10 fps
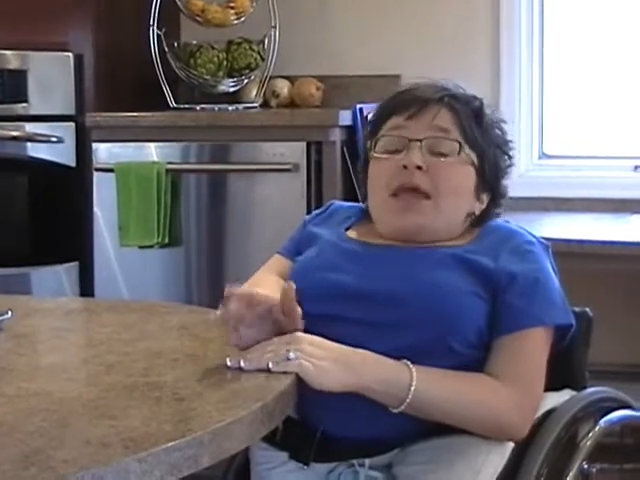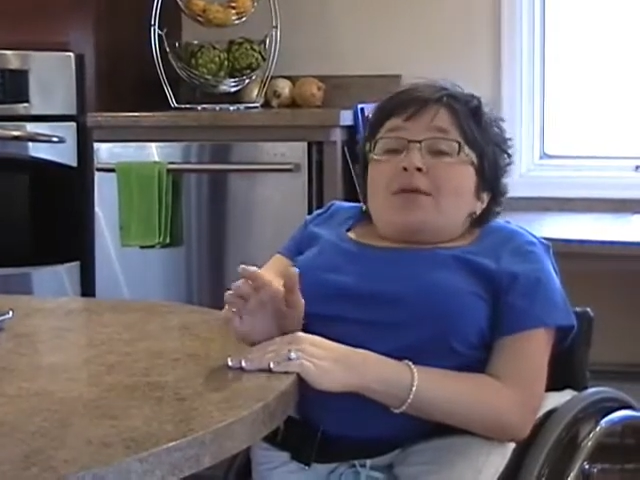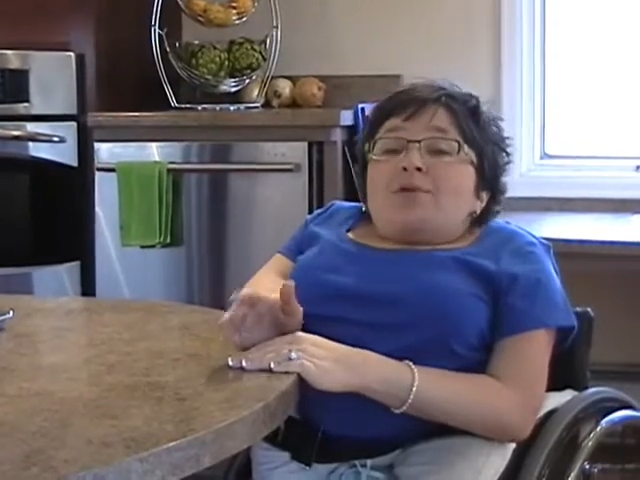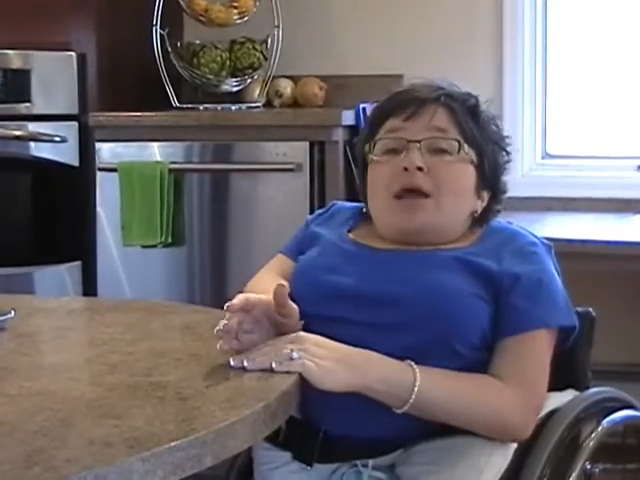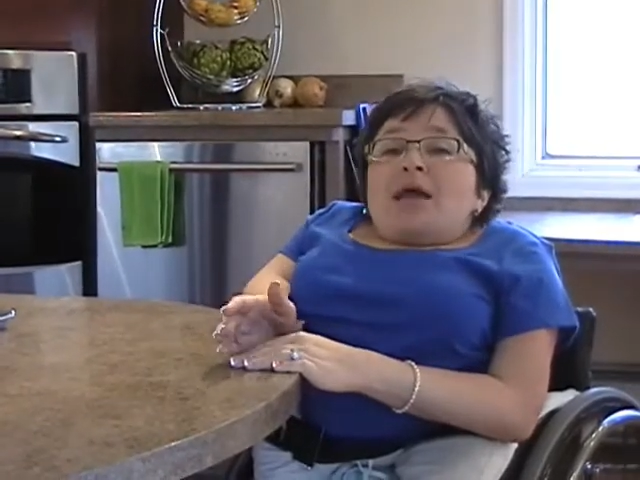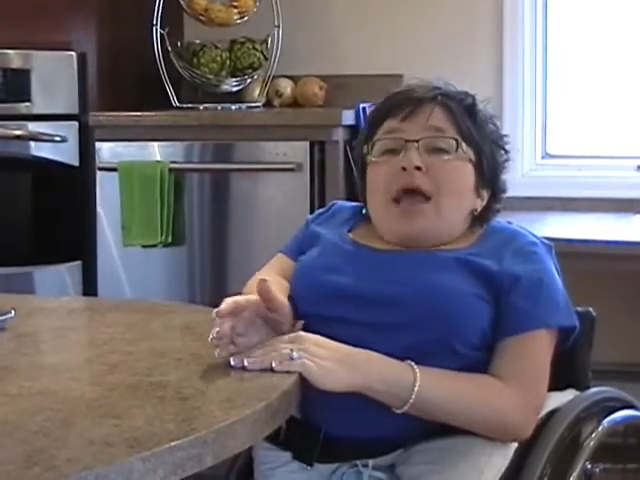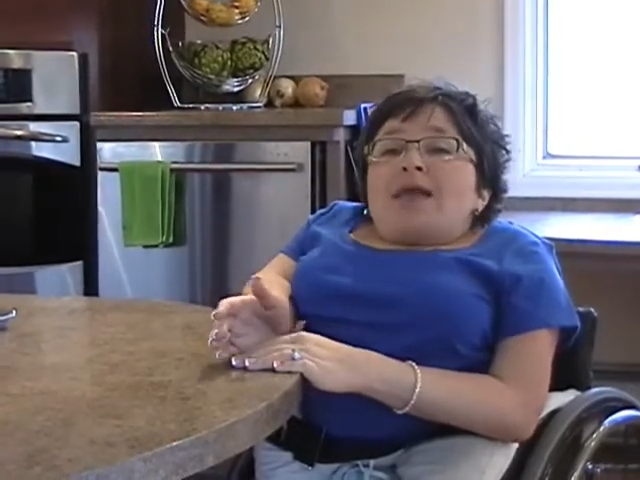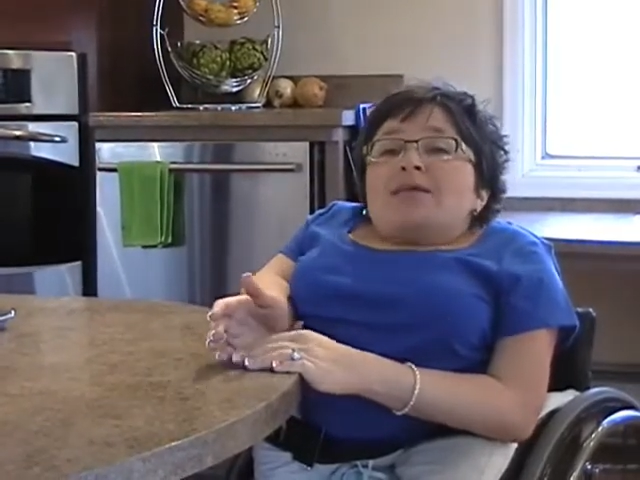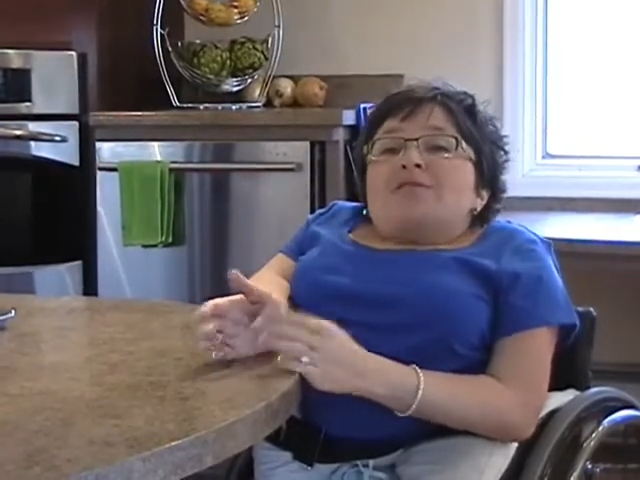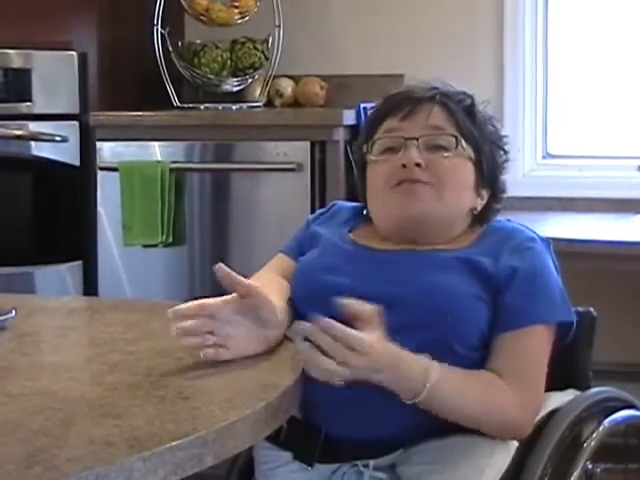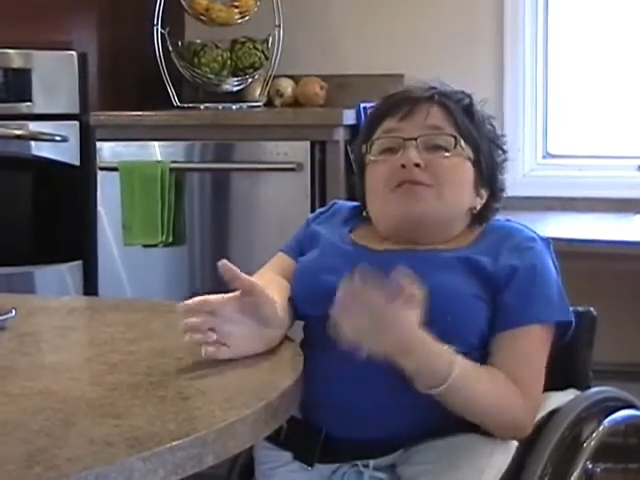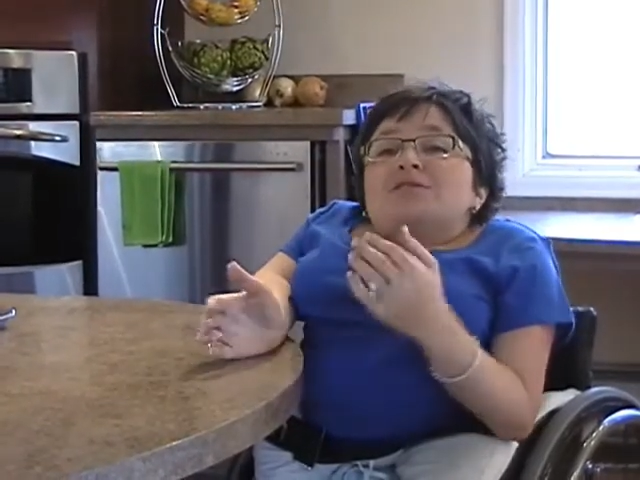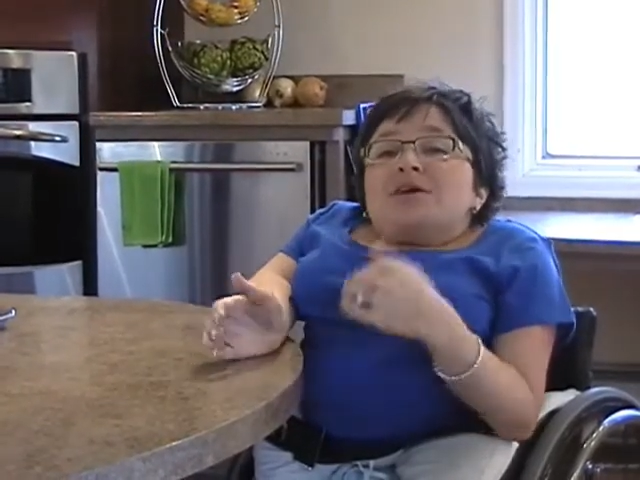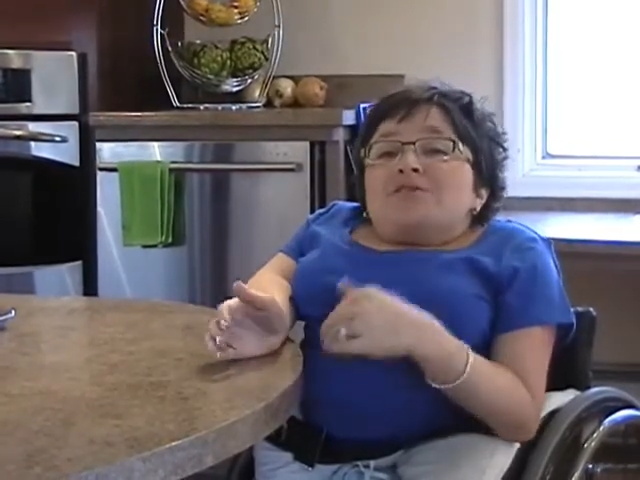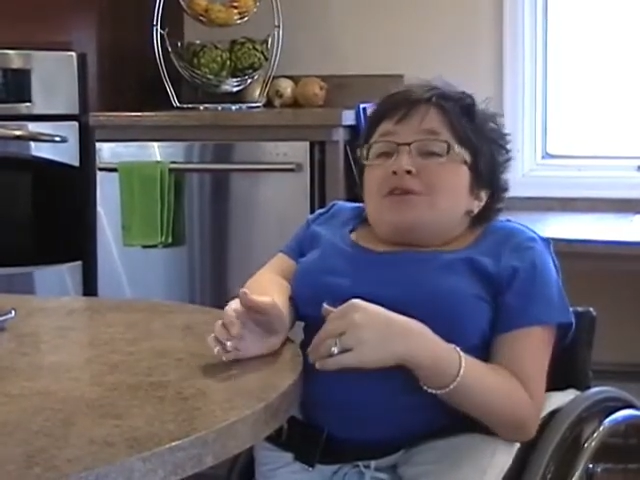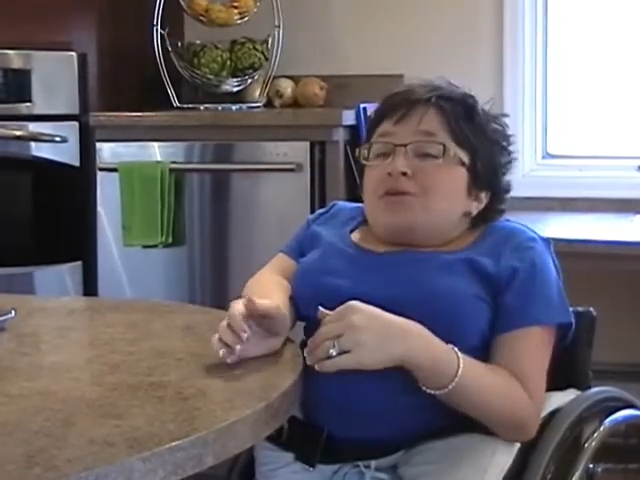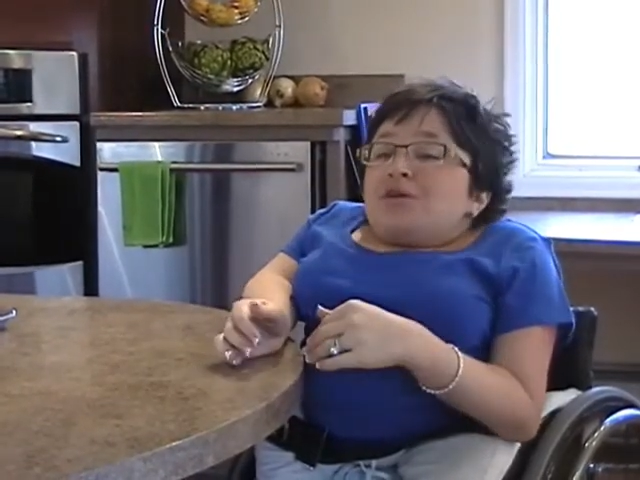and when I add in the Philadelphia